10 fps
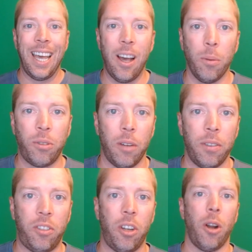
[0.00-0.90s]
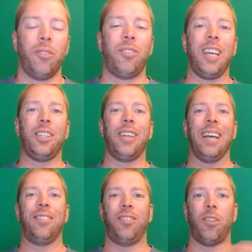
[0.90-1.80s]
Hey, home service heroes! Thank you
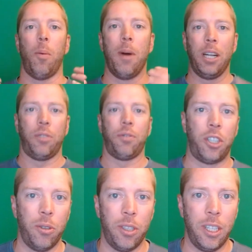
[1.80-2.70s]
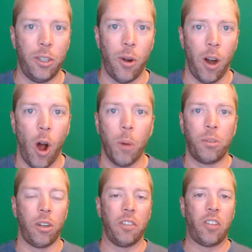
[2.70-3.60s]
guys so much for tuning into our
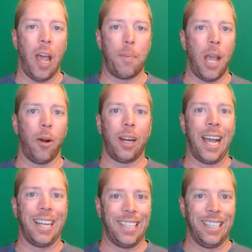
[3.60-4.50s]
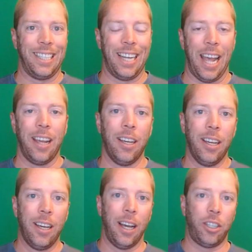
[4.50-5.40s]
home service happy hour content today.
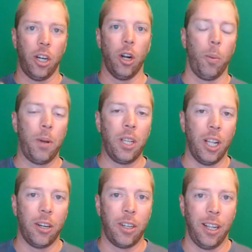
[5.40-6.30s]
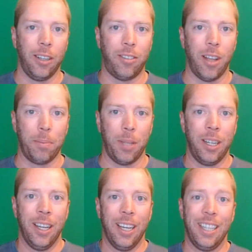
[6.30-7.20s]
I sure hope you learned a little
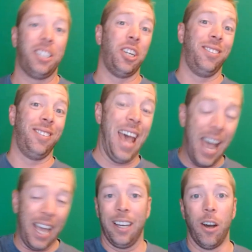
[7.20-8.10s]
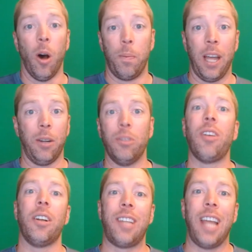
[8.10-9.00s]
something, and I sure as a heck hope that it
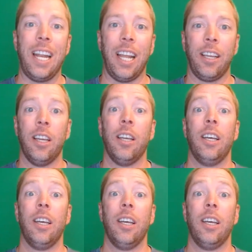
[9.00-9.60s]
was entertaining.